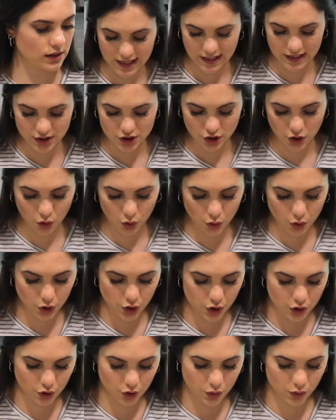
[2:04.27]
That is all
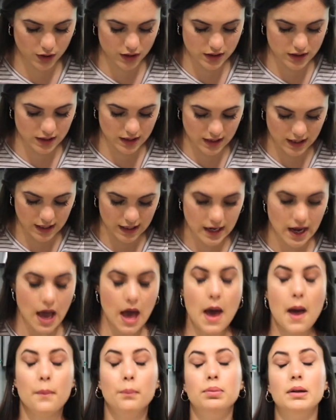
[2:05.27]
you're going to need.
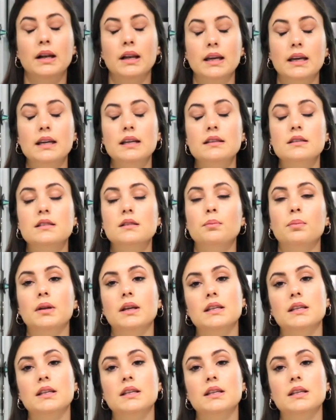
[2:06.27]
Please,